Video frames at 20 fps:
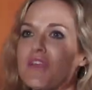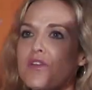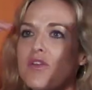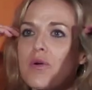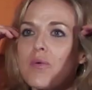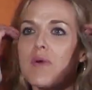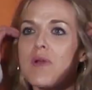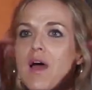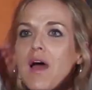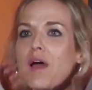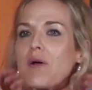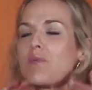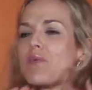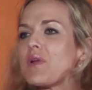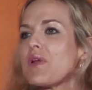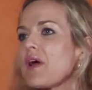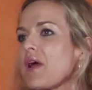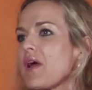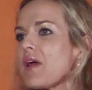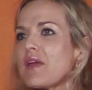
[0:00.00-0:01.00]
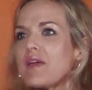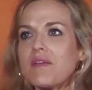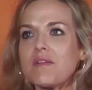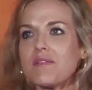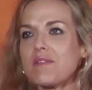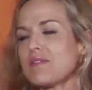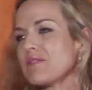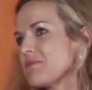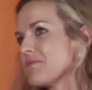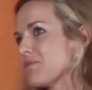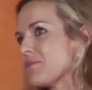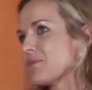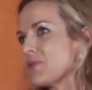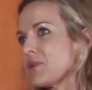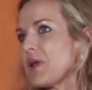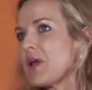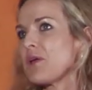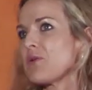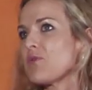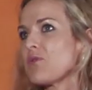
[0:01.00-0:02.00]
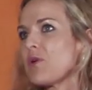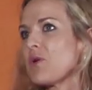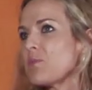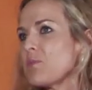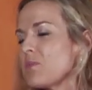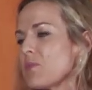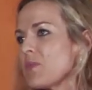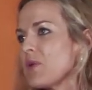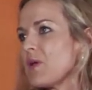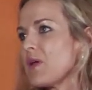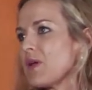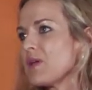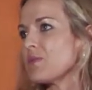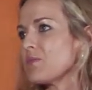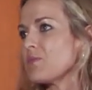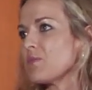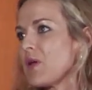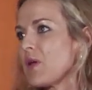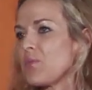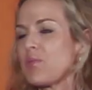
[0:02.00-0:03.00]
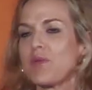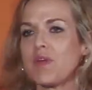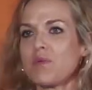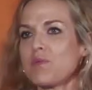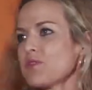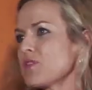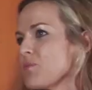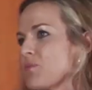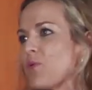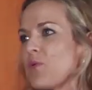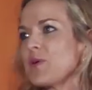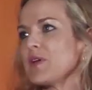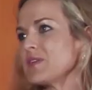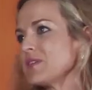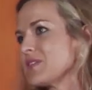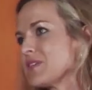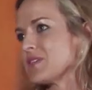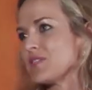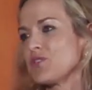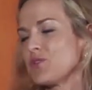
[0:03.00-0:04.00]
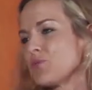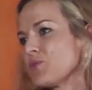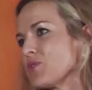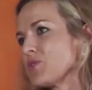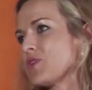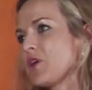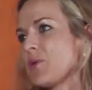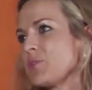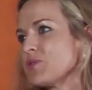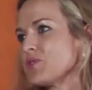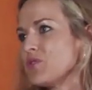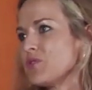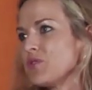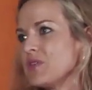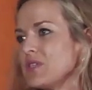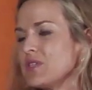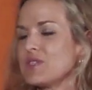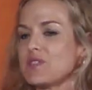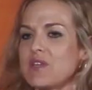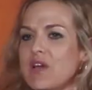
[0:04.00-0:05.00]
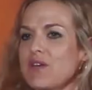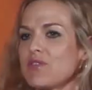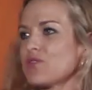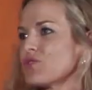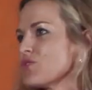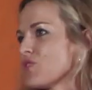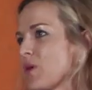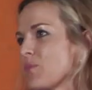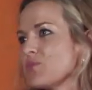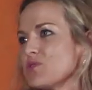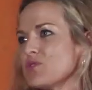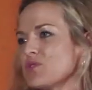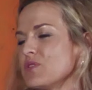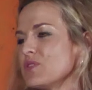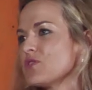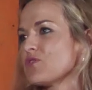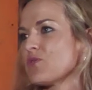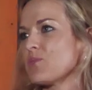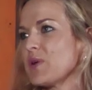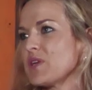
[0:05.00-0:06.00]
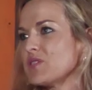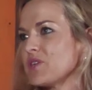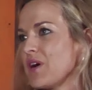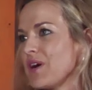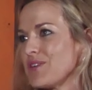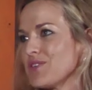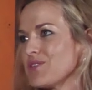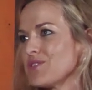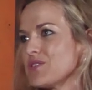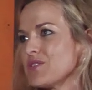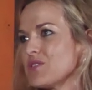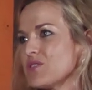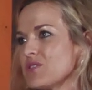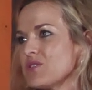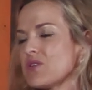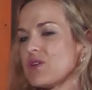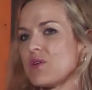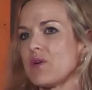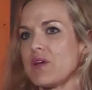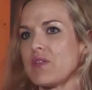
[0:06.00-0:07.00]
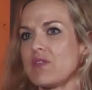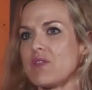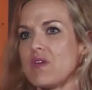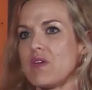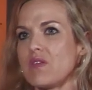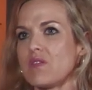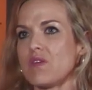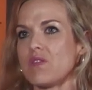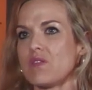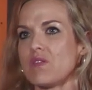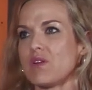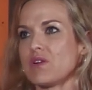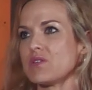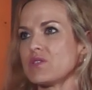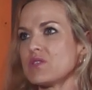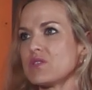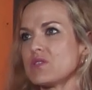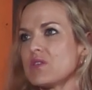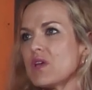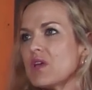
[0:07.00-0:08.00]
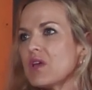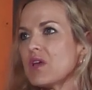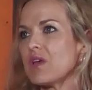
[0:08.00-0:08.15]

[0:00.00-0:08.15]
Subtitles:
you know, when I grew up, I played with the boys because there weren't the opportunities. Now there's opportunities for my daughters, so I think that there's